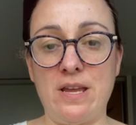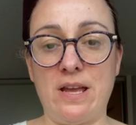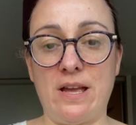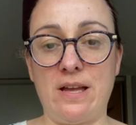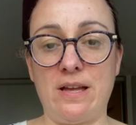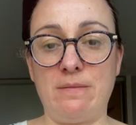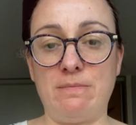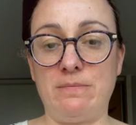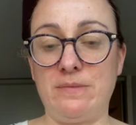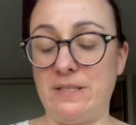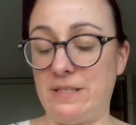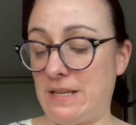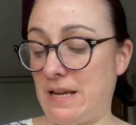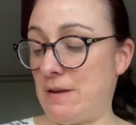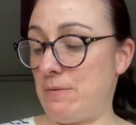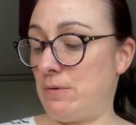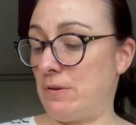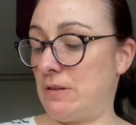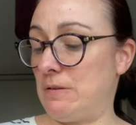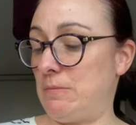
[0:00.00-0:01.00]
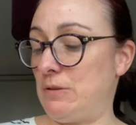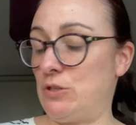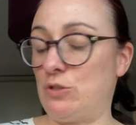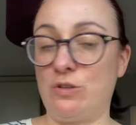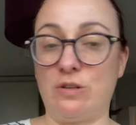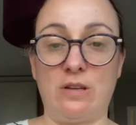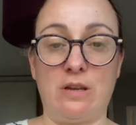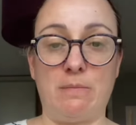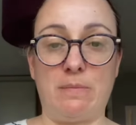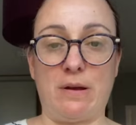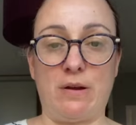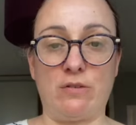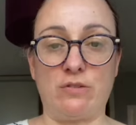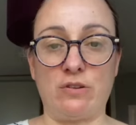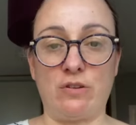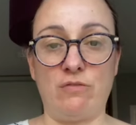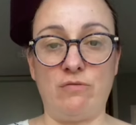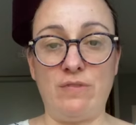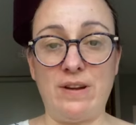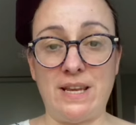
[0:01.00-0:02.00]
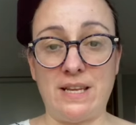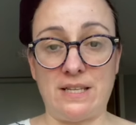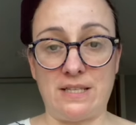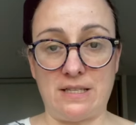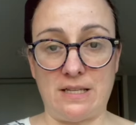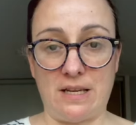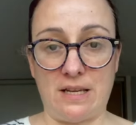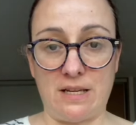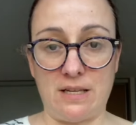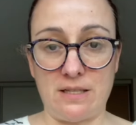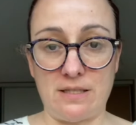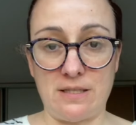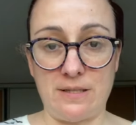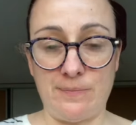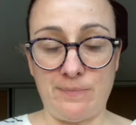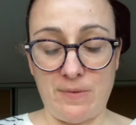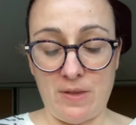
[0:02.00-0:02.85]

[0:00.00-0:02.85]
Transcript: and today we're going to be talking about ring slings.